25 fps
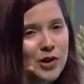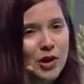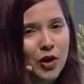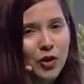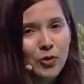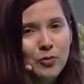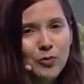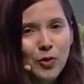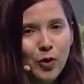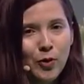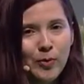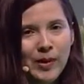it
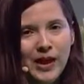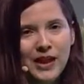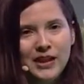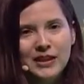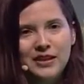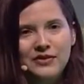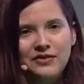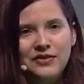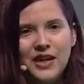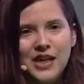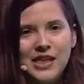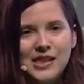on mobile
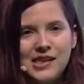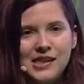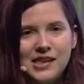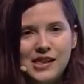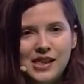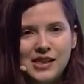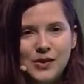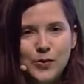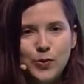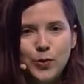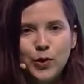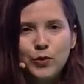
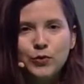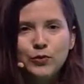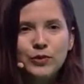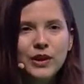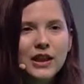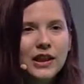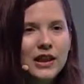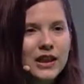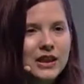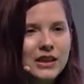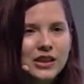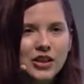devices. We're
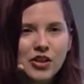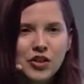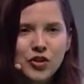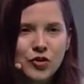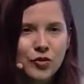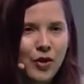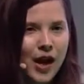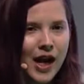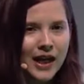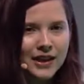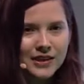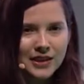really
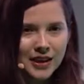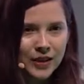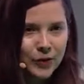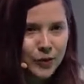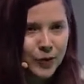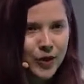distracted.